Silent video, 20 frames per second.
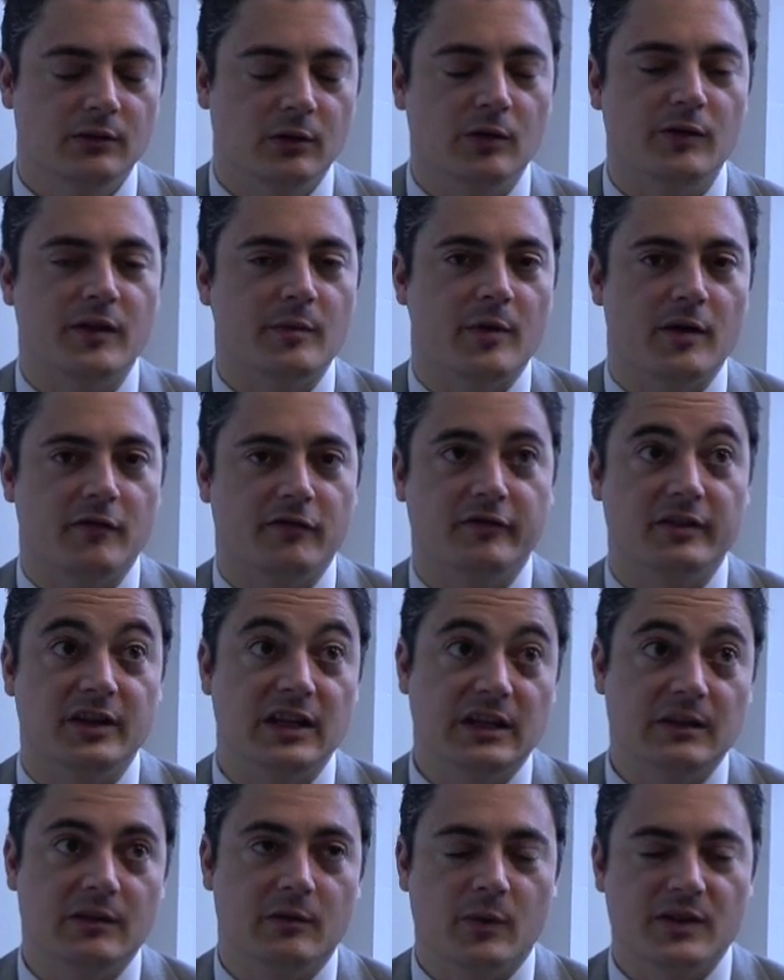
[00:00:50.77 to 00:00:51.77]
All of them are
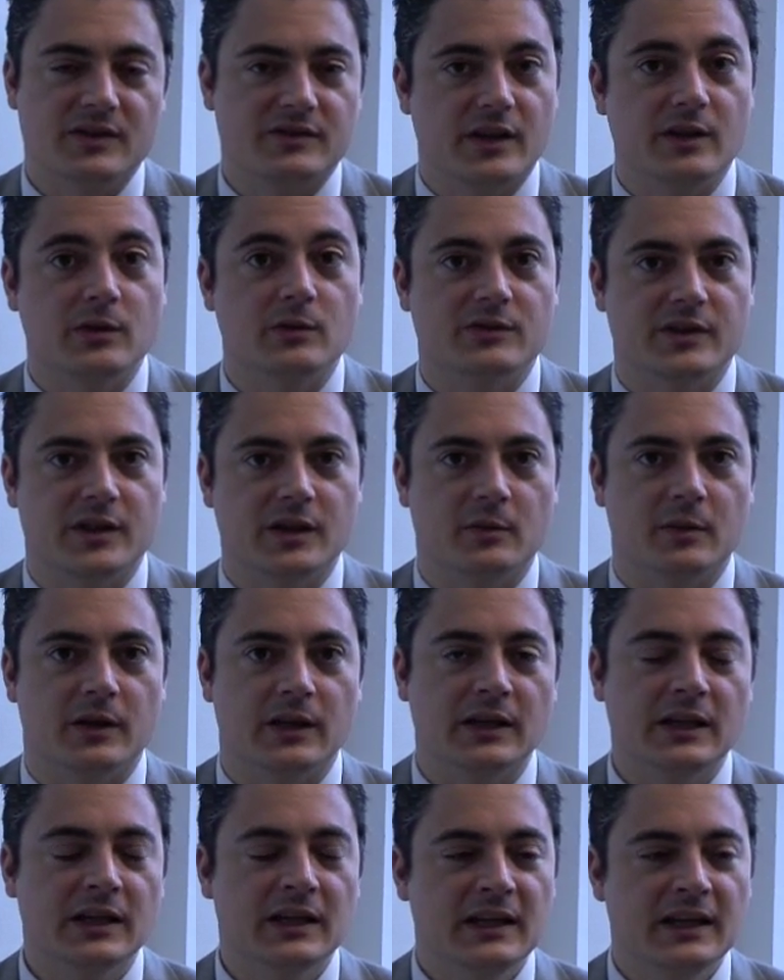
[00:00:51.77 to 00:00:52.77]
free, the ones I use
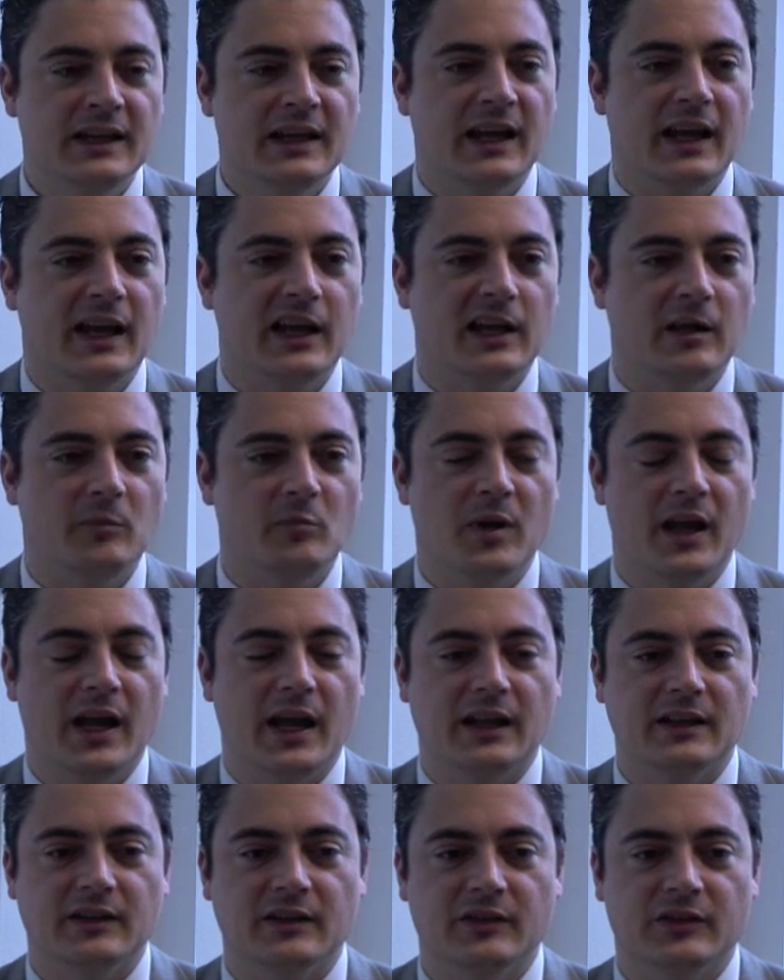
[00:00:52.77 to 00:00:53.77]
anyway.
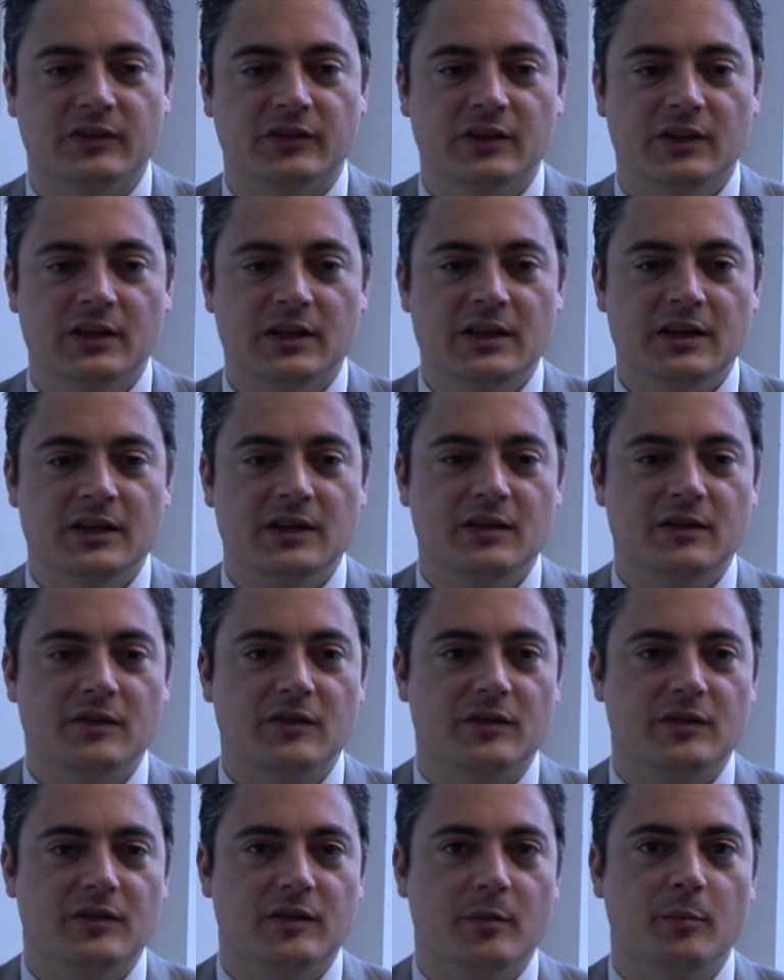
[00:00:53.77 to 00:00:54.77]
And
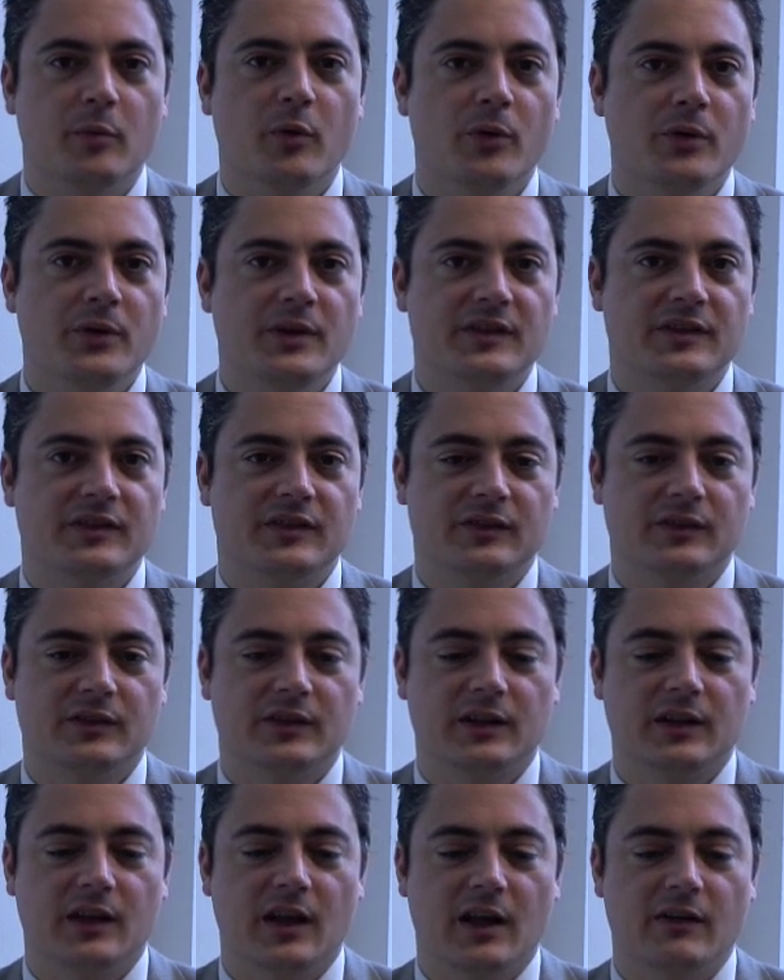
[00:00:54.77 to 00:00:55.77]
the
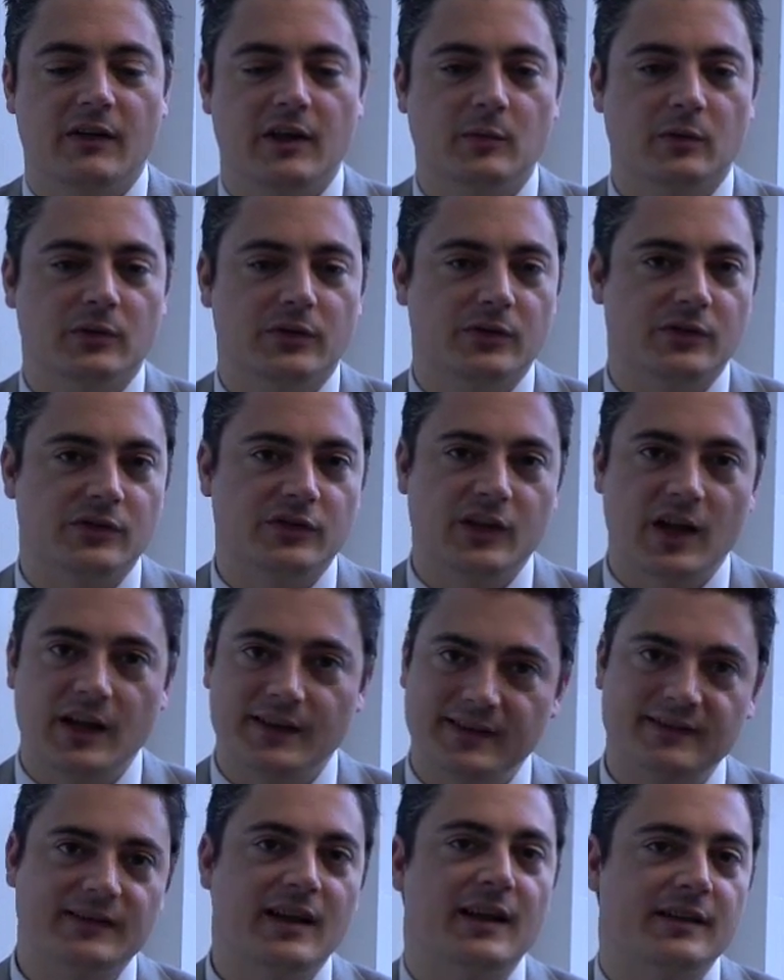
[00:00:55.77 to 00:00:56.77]
boys are able to
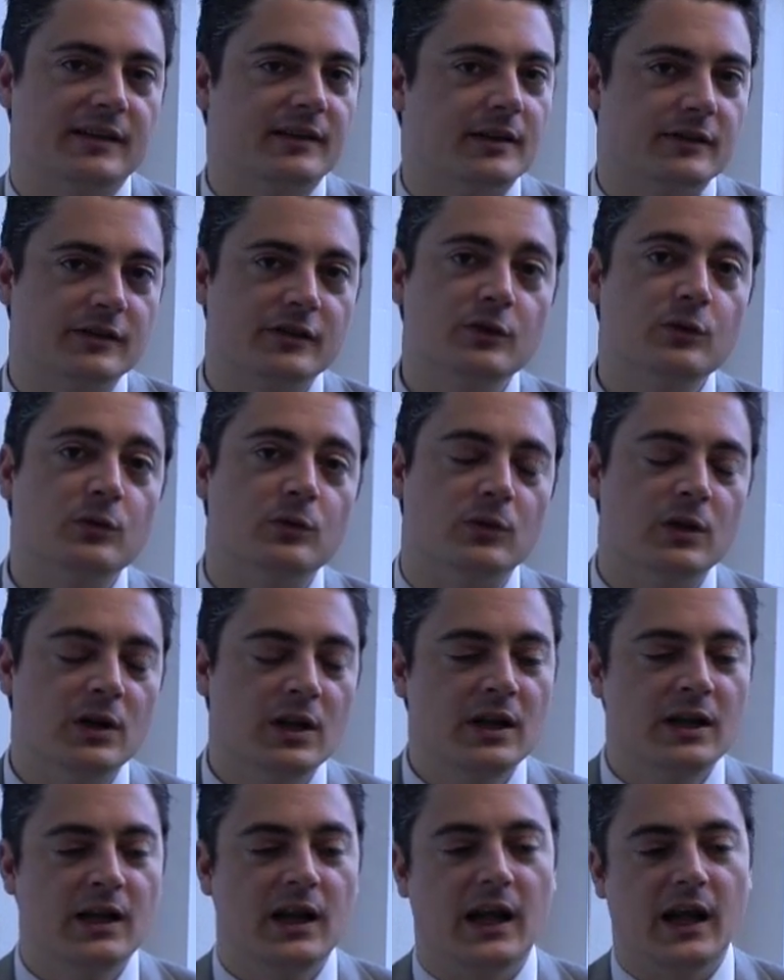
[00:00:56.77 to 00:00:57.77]
start a task at school,
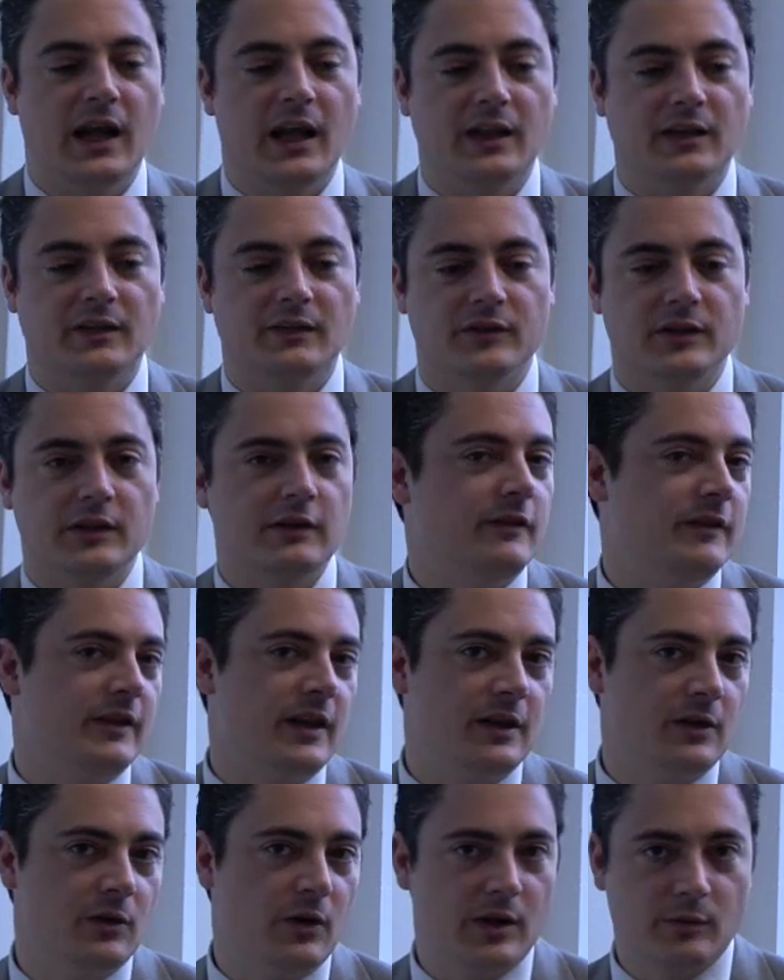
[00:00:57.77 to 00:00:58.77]
and if
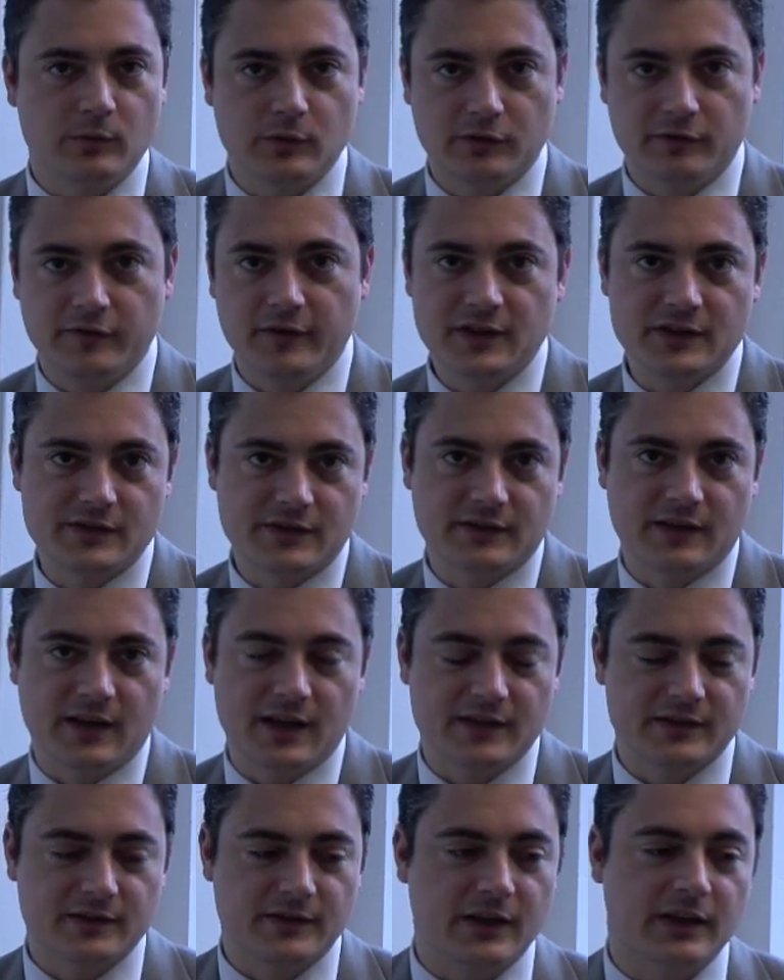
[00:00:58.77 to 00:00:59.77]
they're not able to finish the
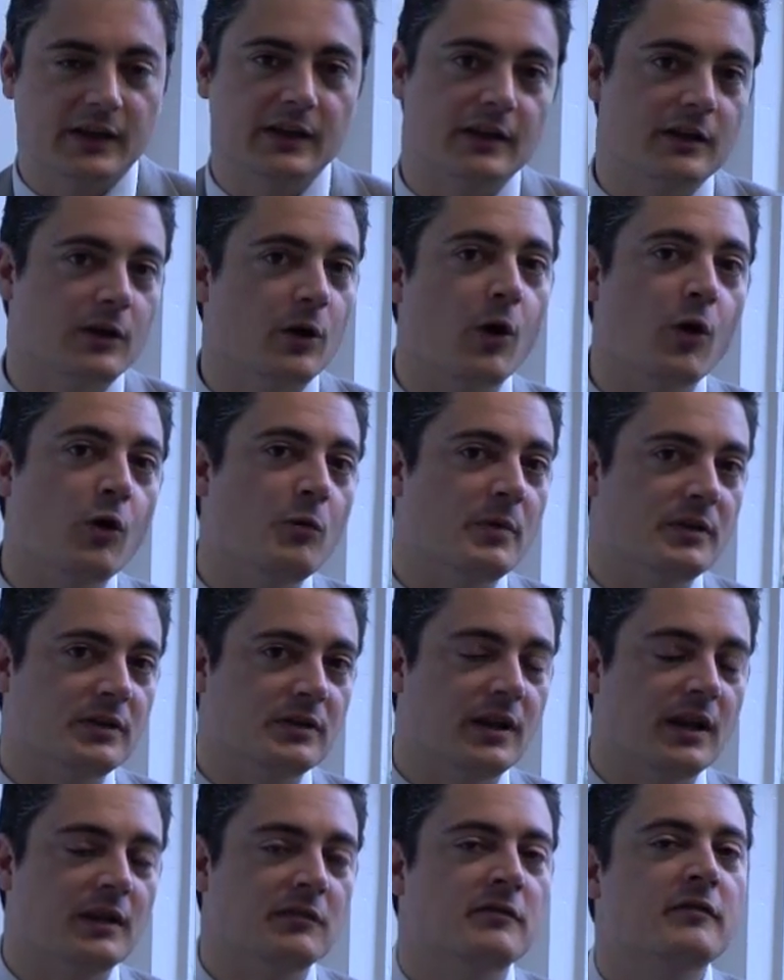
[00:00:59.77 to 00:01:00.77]
task, they can go home
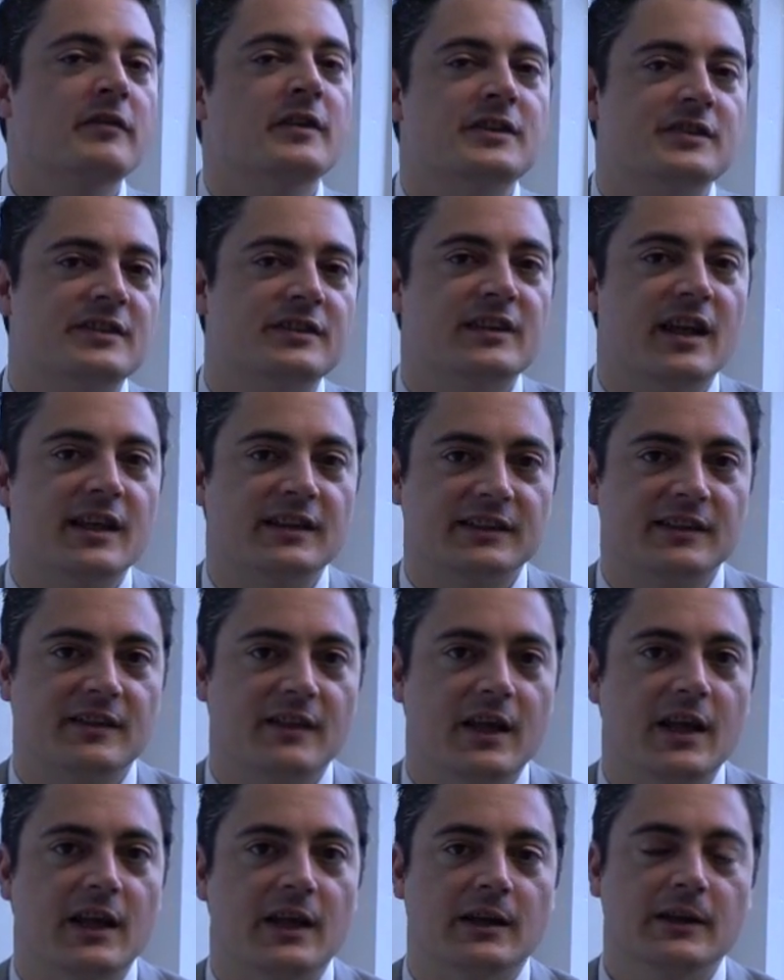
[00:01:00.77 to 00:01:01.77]
and finish the task
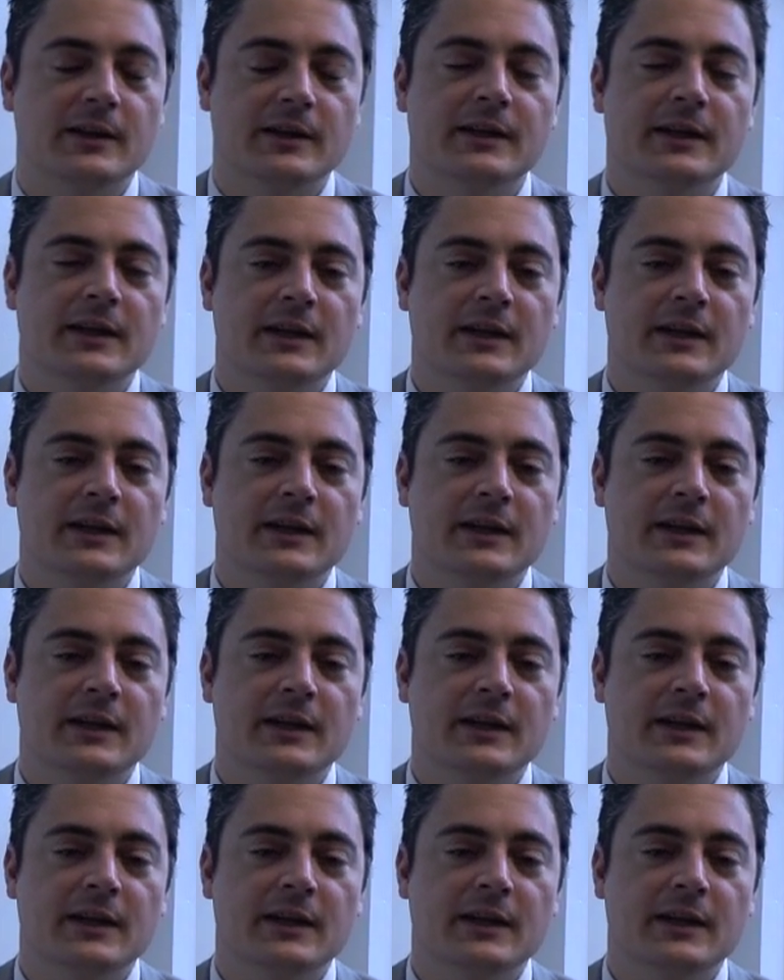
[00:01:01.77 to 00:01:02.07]
there.